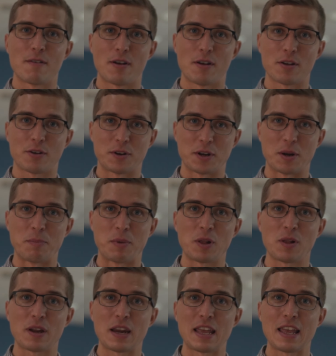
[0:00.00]

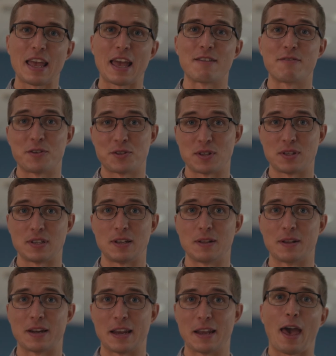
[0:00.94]
credibility and
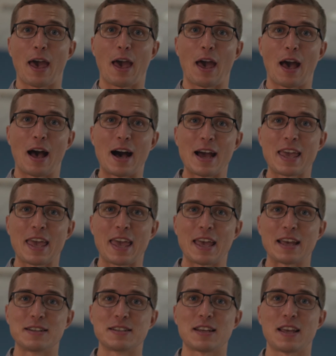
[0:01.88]
versatility.
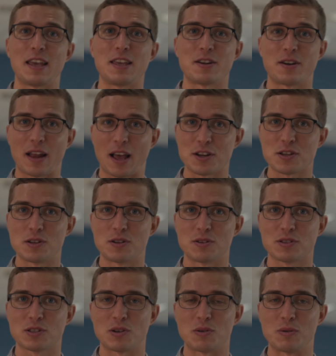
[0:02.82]
High-end international
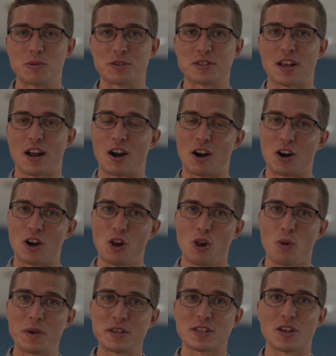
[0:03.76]
schools are
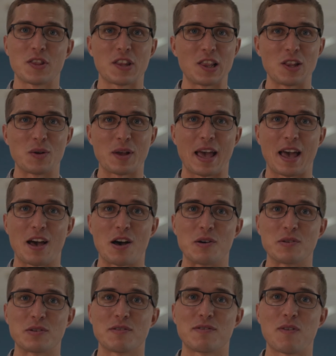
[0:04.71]
always on the lookout
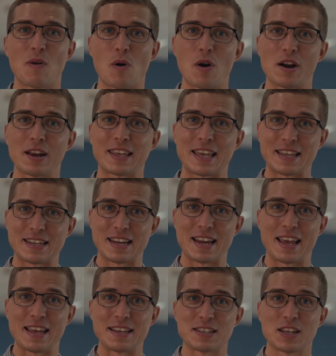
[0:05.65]
for
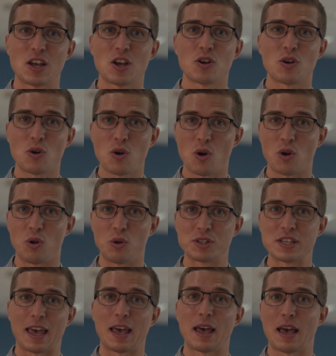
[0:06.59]
candidates who
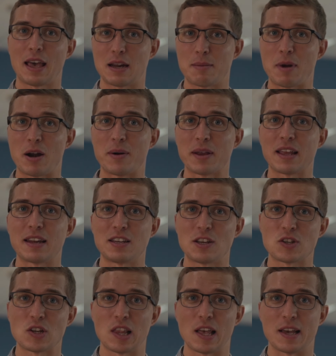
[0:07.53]
hold an American
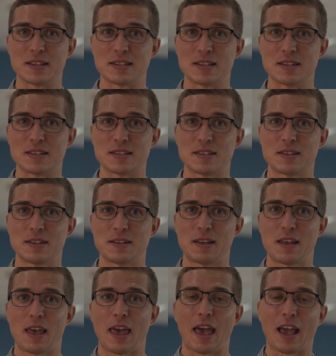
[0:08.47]
teacher license.
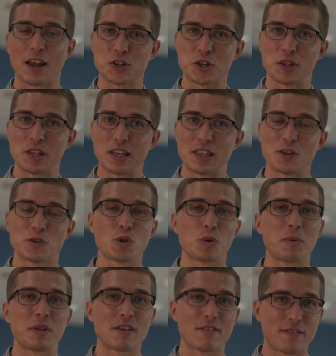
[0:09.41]
Actually, this will
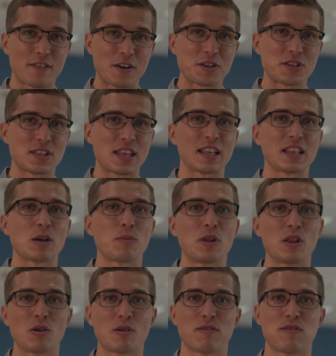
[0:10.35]
be the first thing they will
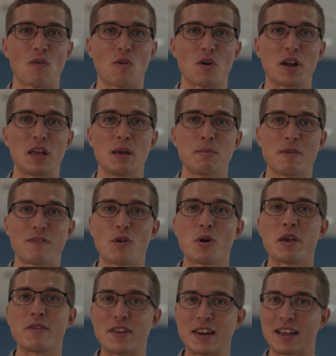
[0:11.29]
look for before
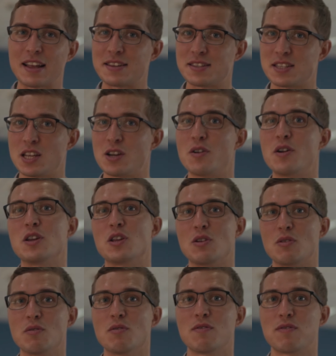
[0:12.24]
even considering
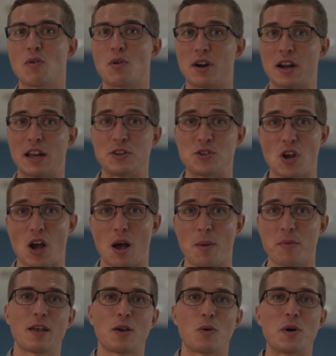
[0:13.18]
you for a job.
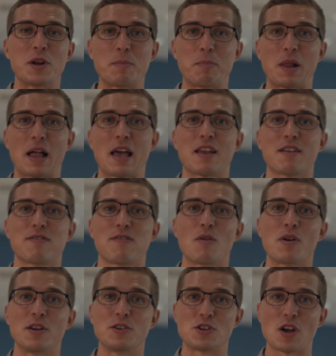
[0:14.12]
When applying for
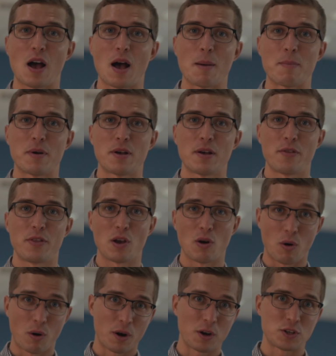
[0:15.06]
a job, the
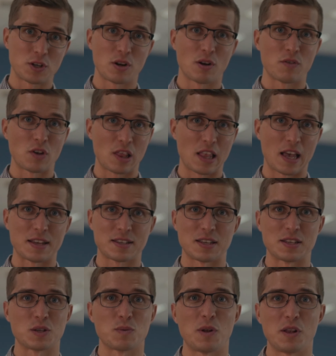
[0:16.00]
origin of your
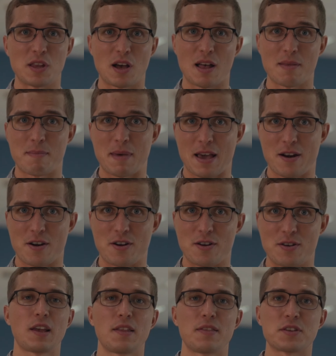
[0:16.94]
license will not matter.
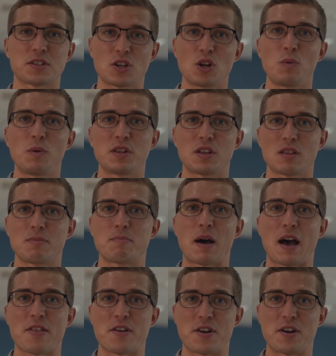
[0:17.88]
The school will not
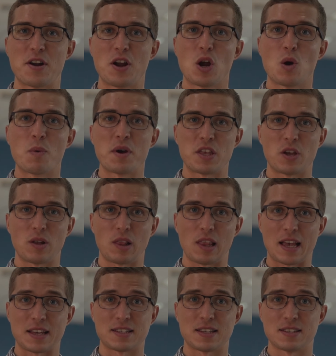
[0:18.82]
bother whether your
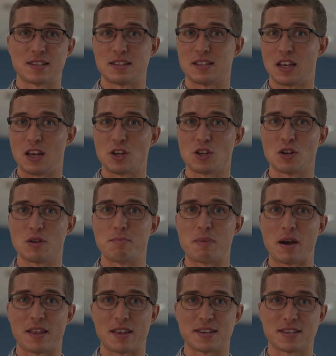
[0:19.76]
license is issued
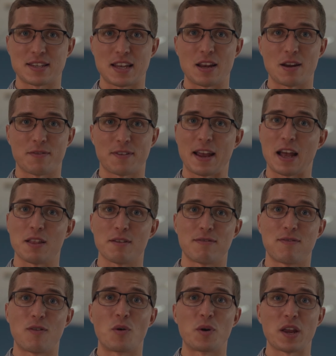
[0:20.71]
by the state of
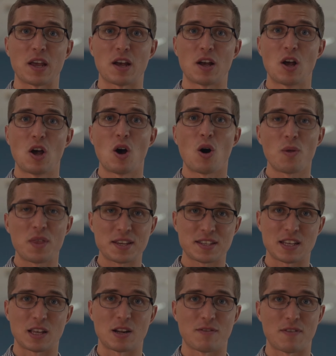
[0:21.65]
California or the
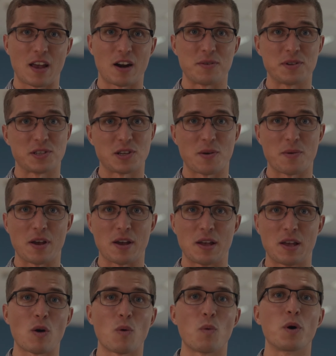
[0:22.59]
state of Arizona.
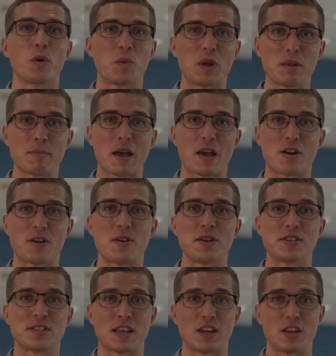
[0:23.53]
What will matter is
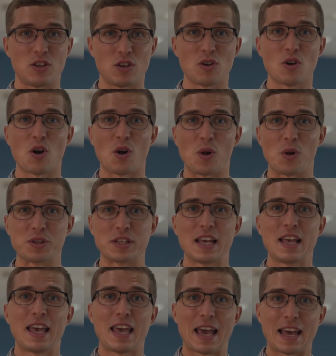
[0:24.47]
that you hold
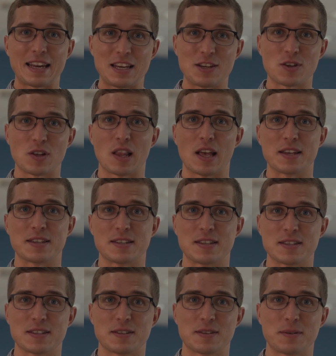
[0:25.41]
a teaching
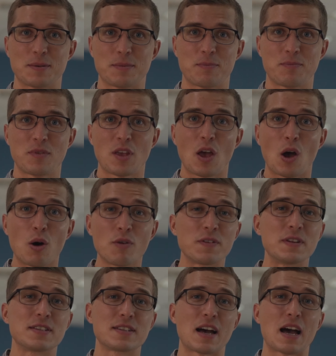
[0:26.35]
license.
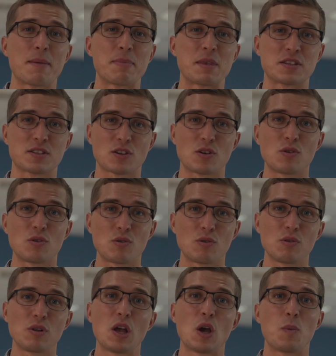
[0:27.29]
Oftentimes, the
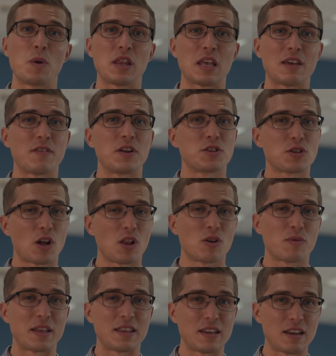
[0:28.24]
school will even
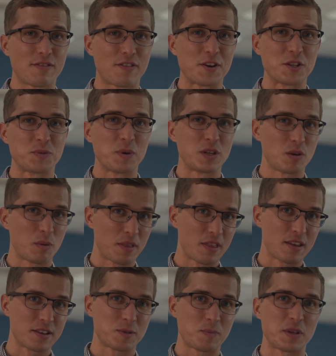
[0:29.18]
tolerate the difference between
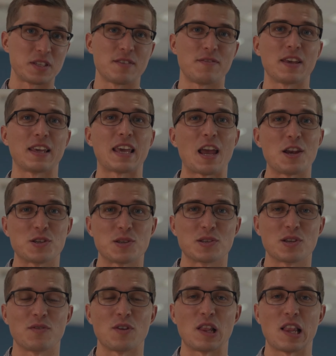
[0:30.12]
the specifications
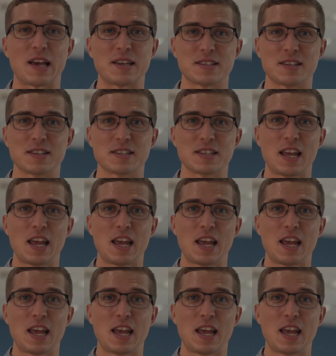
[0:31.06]
of your license